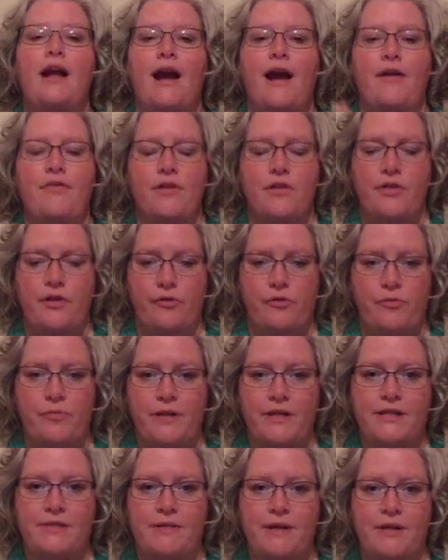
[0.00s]
And then there would be
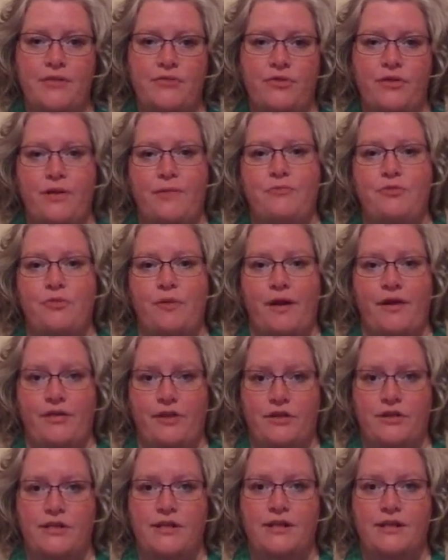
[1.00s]
a space for them to write
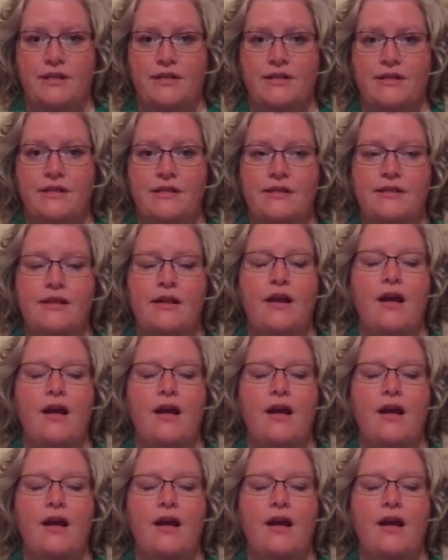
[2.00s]
their sentences.